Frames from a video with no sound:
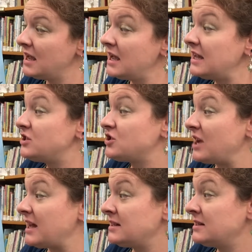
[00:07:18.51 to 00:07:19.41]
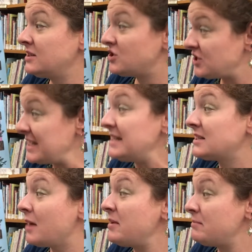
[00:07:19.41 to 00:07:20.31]
Its seeds
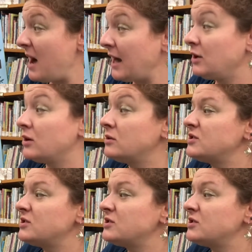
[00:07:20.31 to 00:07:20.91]
come in pine cones,